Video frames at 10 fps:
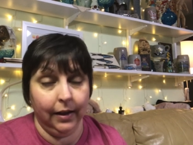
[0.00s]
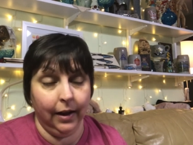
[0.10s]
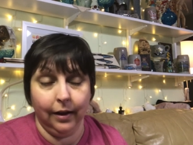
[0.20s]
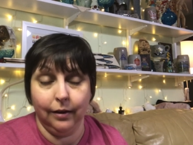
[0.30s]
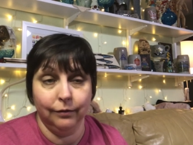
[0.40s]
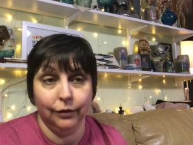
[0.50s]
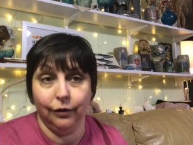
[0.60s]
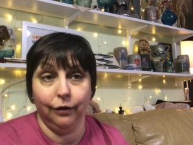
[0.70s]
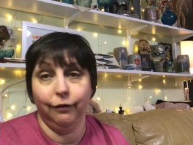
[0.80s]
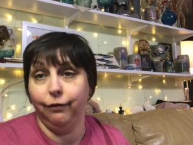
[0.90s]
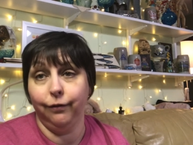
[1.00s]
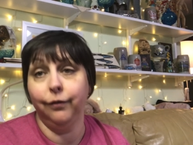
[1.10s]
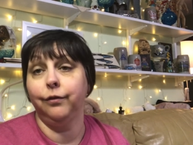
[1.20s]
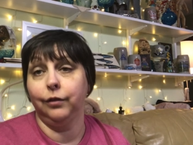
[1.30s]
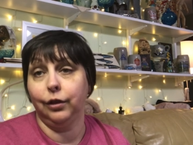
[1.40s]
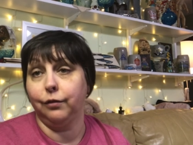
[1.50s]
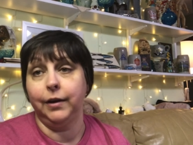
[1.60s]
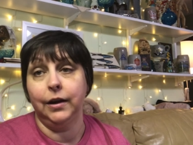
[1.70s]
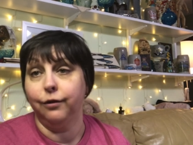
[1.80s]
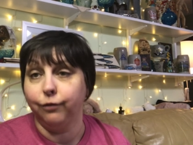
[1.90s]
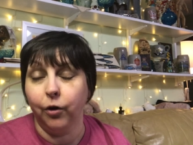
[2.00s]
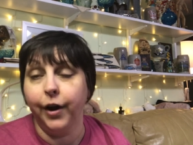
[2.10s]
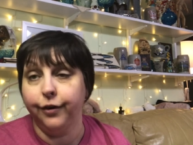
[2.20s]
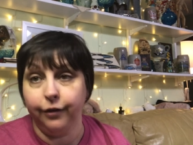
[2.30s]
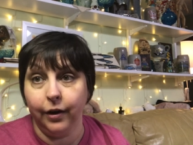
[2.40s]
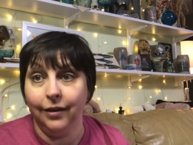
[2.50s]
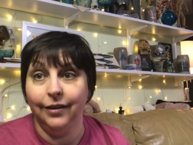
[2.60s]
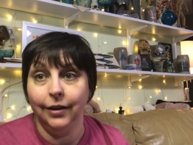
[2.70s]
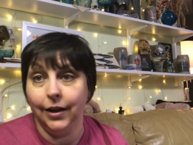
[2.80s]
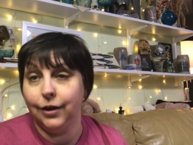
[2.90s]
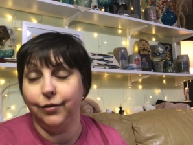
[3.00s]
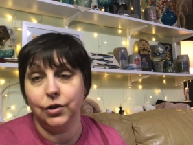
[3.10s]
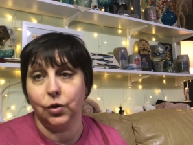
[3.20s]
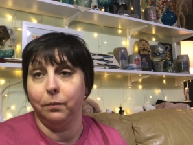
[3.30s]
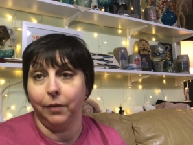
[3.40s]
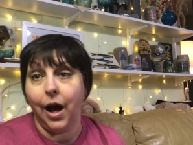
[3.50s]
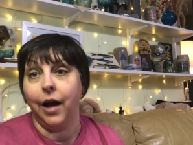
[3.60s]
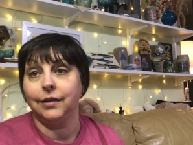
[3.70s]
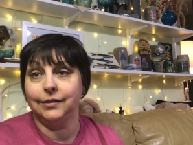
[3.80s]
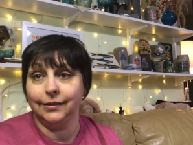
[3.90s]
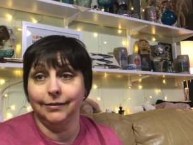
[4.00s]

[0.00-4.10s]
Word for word: like three to 400 individual blocks